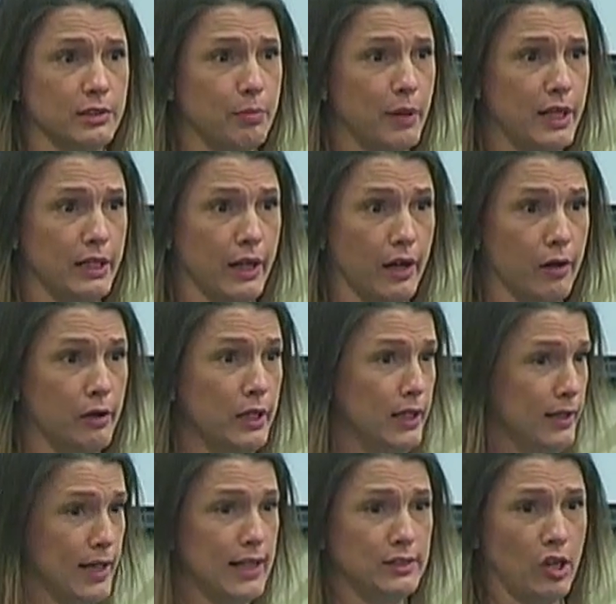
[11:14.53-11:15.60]
to bingo.
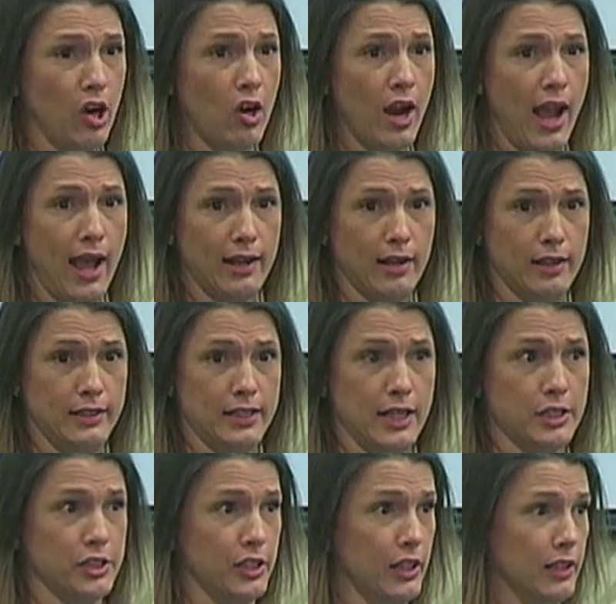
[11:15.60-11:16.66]
That's her
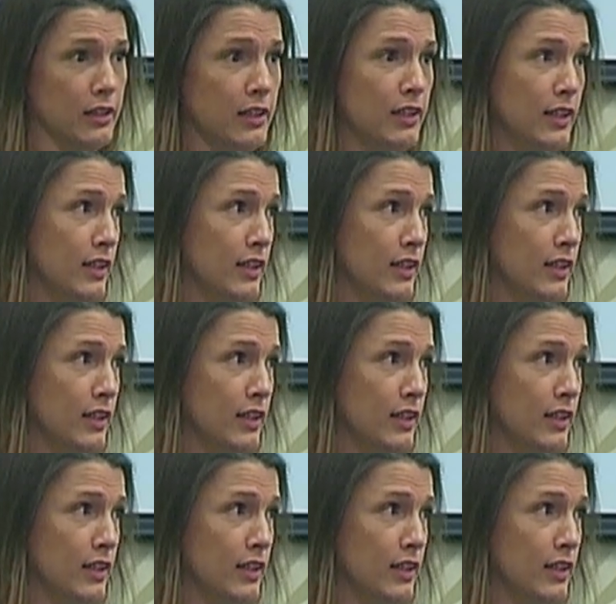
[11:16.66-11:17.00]
addiction.